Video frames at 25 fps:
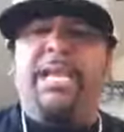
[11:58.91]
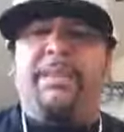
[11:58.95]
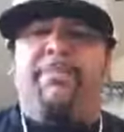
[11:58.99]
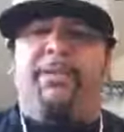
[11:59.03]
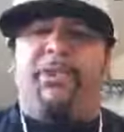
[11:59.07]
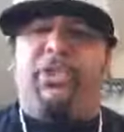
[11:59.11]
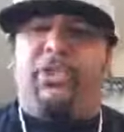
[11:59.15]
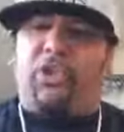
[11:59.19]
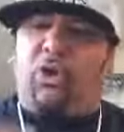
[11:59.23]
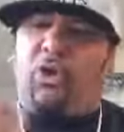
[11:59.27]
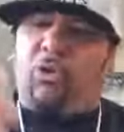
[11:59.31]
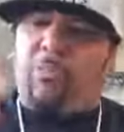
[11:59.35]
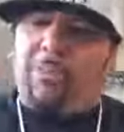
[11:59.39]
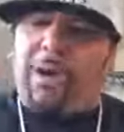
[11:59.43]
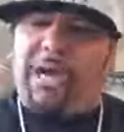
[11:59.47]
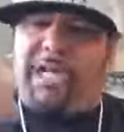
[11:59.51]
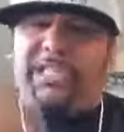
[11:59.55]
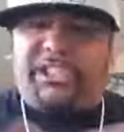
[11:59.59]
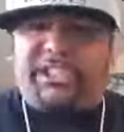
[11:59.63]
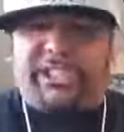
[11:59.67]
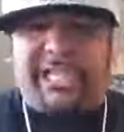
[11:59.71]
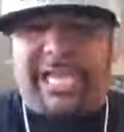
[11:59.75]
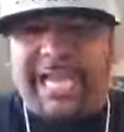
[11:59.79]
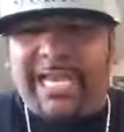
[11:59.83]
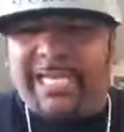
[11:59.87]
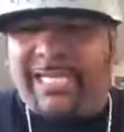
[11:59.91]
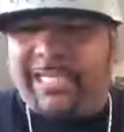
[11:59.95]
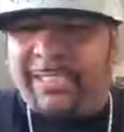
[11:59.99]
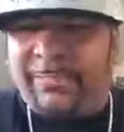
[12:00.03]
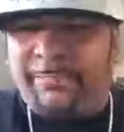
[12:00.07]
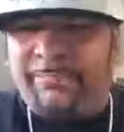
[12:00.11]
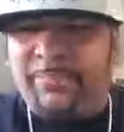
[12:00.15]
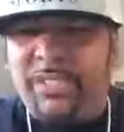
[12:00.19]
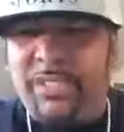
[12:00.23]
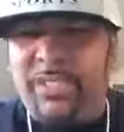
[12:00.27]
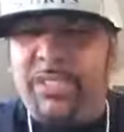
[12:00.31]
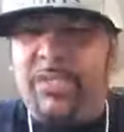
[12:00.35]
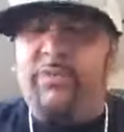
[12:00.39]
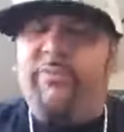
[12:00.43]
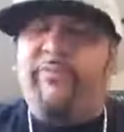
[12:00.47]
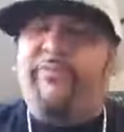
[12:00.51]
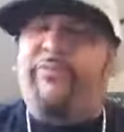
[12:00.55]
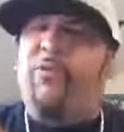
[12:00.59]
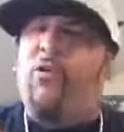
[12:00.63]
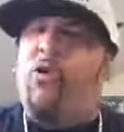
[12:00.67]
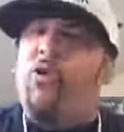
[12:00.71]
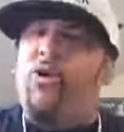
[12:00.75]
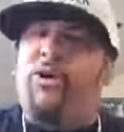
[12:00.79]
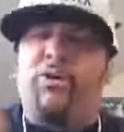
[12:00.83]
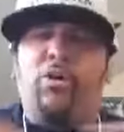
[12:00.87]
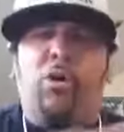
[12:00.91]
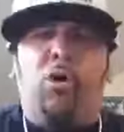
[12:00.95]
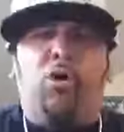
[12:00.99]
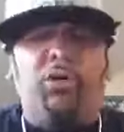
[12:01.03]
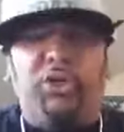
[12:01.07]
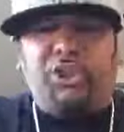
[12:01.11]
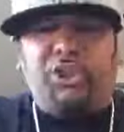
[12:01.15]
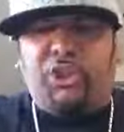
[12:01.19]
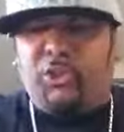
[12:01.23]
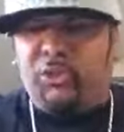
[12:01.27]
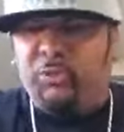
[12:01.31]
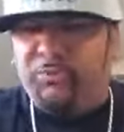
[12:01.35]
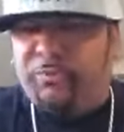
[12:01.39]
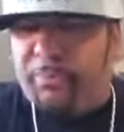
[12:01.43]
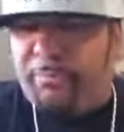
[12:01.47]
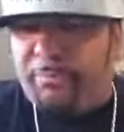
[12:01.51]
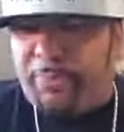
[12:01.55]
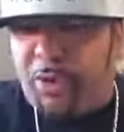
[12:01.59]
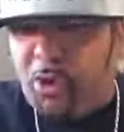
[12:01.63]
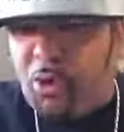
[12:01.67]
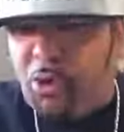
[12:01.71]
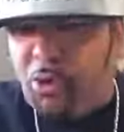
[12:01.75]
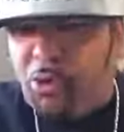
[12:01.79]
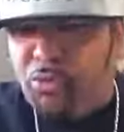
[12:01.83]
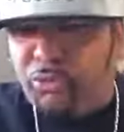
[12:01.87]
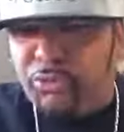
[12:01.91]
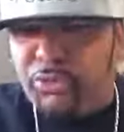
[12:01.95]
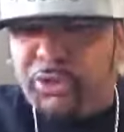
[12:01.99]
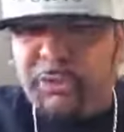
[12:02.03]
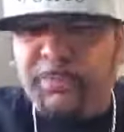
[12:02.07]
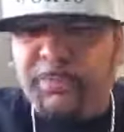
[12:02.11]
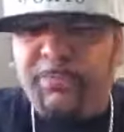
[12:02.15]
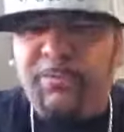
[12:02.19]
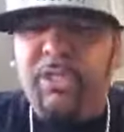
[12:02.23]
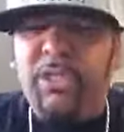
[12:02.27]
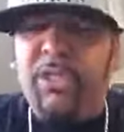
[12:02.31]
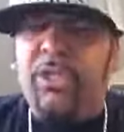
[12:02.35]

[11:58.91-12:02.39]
But Joe Montana, 4-0 Super Bowls,